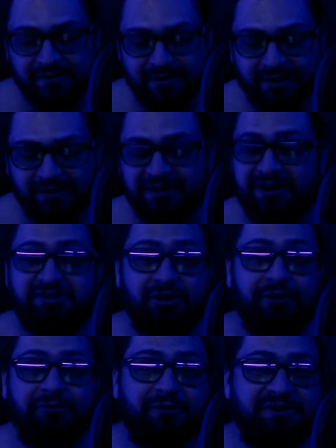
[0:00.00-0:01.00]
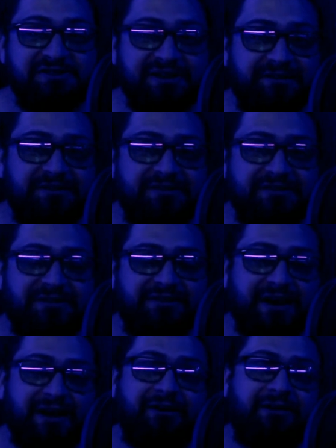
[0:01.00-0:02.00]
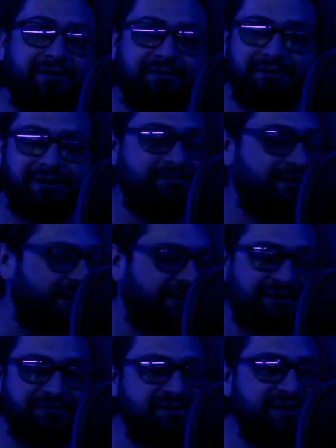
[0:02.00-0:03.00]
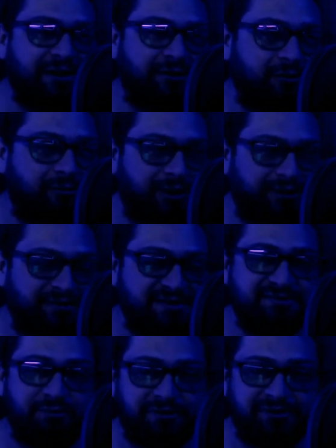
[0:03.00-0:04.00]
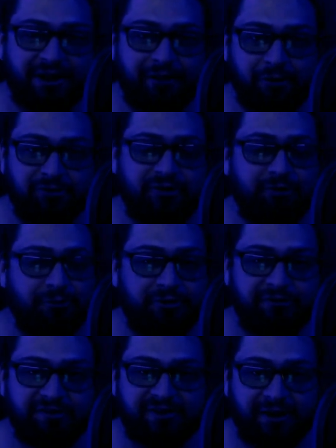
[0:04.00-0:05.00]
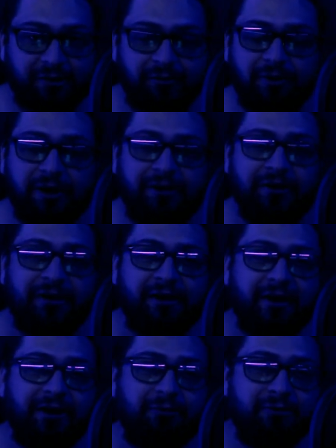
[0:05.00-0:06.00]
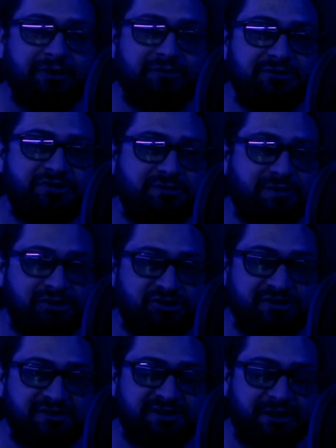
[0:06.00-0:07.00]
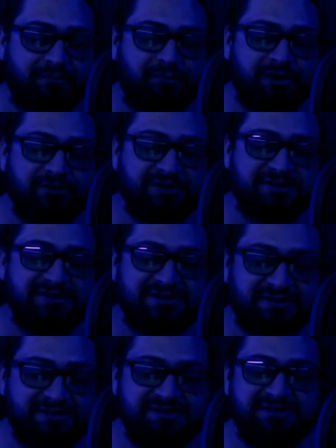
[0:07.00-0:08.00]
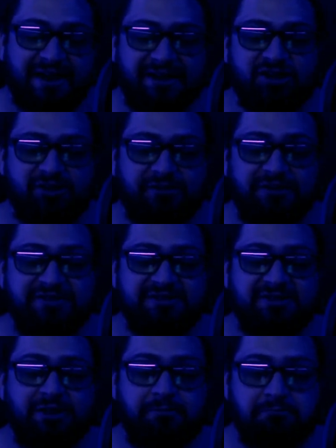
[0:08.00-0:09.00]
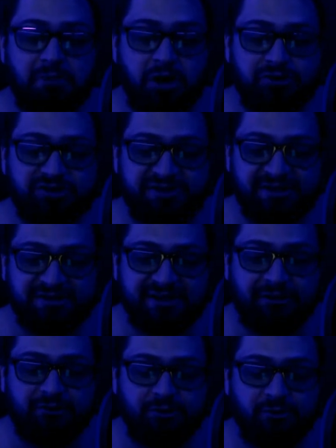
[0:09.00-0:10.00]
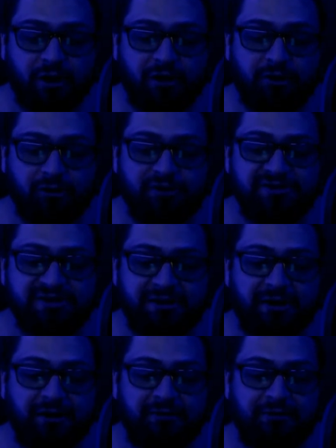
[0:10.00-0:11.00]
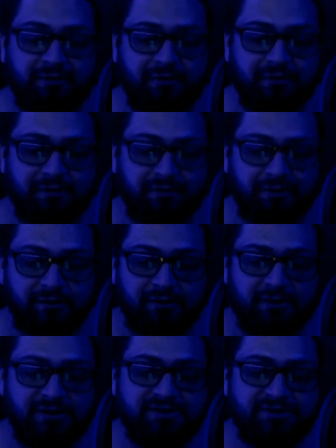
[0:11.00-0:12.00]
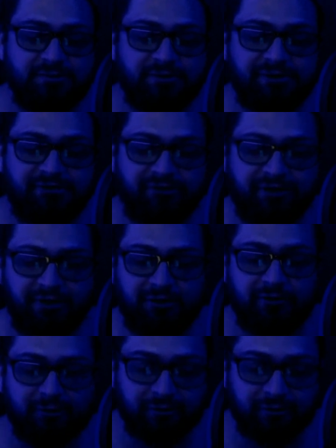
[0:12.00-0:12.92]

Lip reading: And I don't even want to tell the title of it. I'm not going to give the title away. That's one thing I won't do. I won't give the title away, and I won't give you too much detail, but this is the most detail you are going to get. And it's really freaking cool.